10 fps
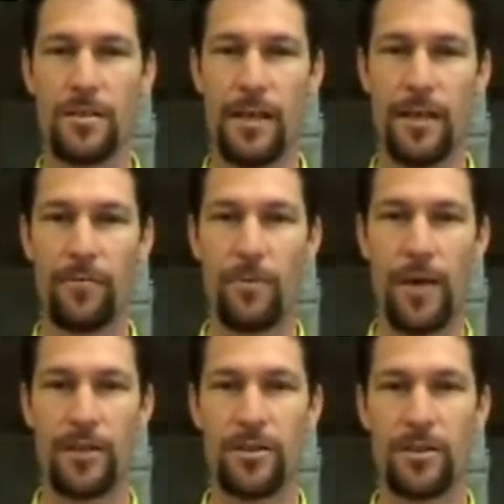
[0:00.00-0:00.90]
send
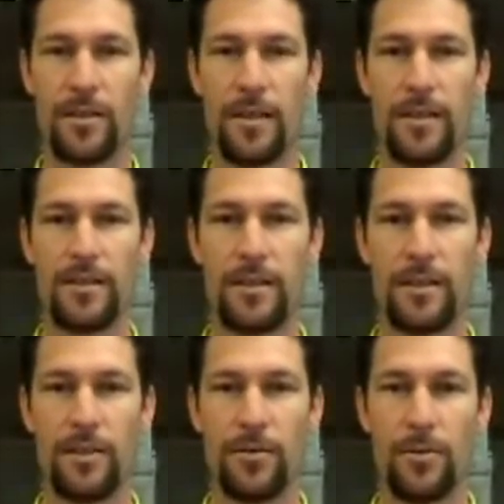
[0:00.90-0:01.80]
information to the
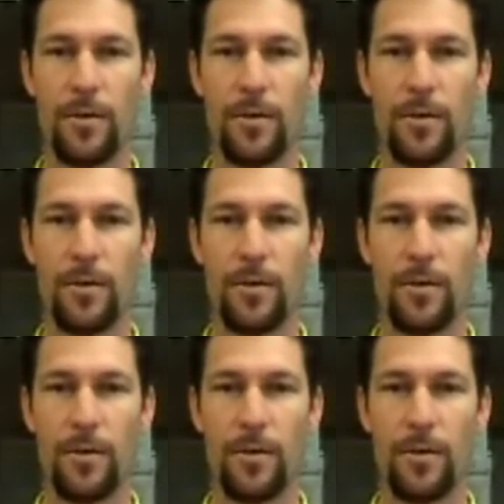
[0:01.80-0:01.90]
ECU